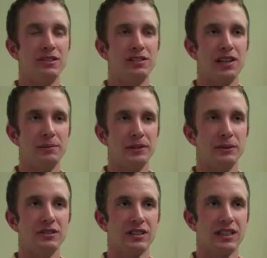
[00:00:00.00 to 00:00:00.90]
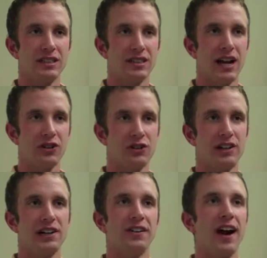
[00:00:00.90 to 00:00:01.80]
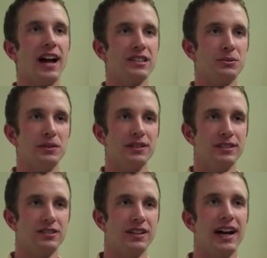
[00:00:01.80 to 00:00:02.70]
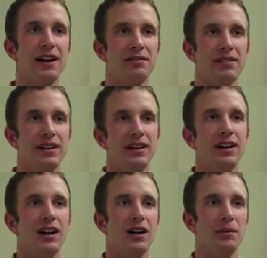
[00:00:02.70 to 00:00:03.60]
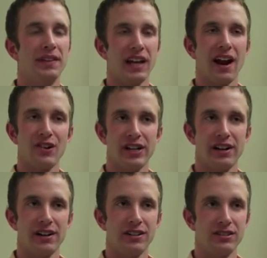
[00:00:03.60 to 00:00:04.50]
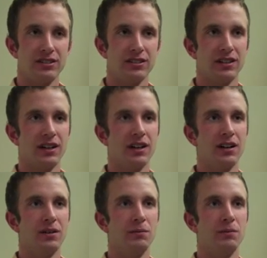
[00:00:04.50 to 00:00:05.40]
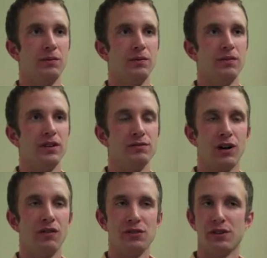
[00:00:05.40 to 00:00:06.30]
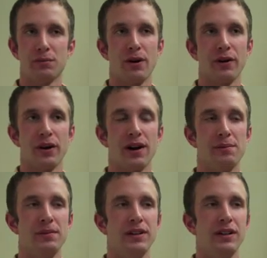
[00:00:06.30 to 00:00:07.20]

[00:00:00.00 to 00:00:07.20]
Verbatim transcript: in Zambia was getting to actually interact with the staff um, and the caretakers um, involved in the program.